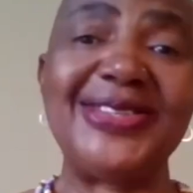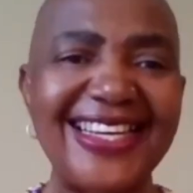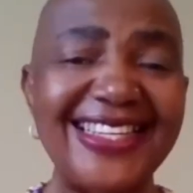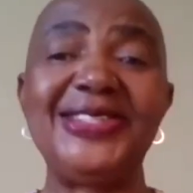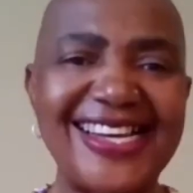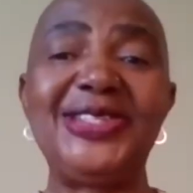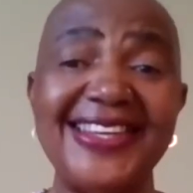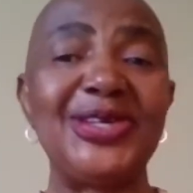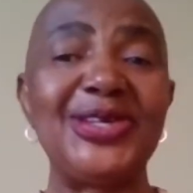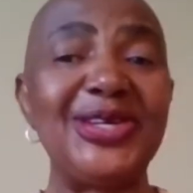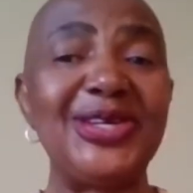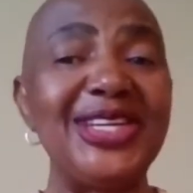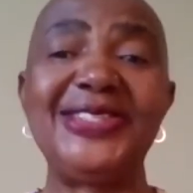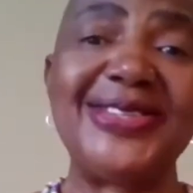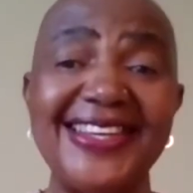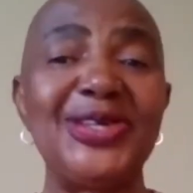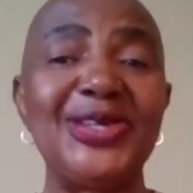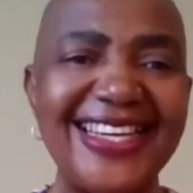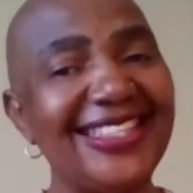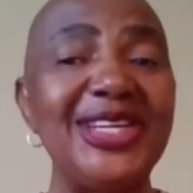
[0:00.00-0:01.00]
Join
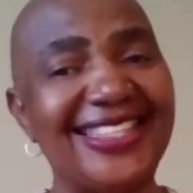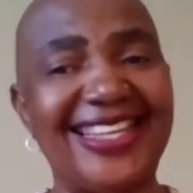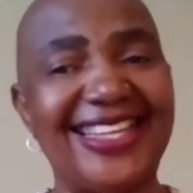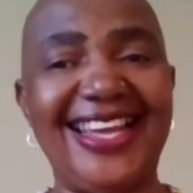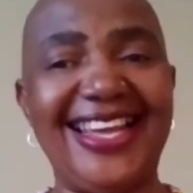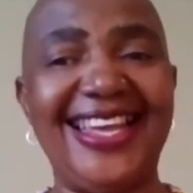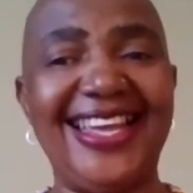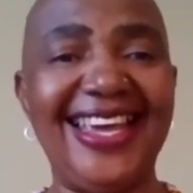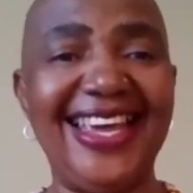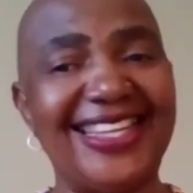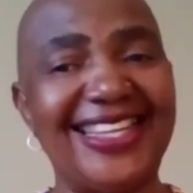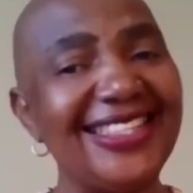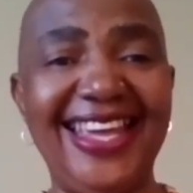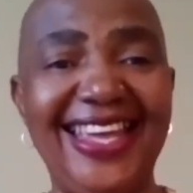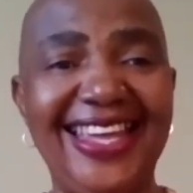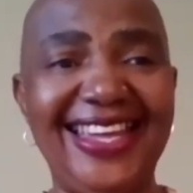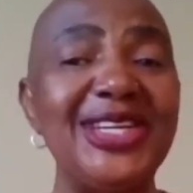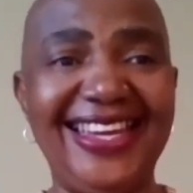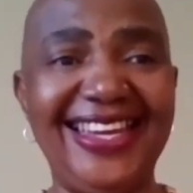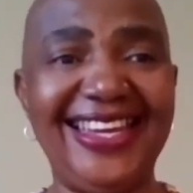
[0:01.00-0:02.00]
us
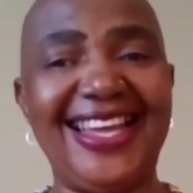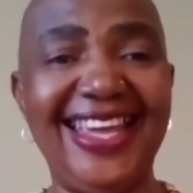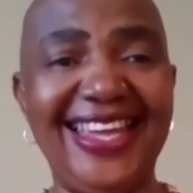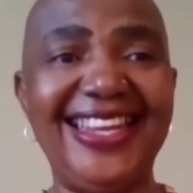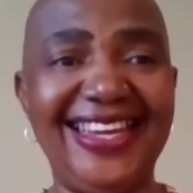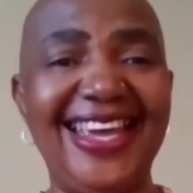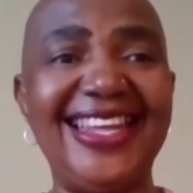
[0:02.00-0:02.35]
again in the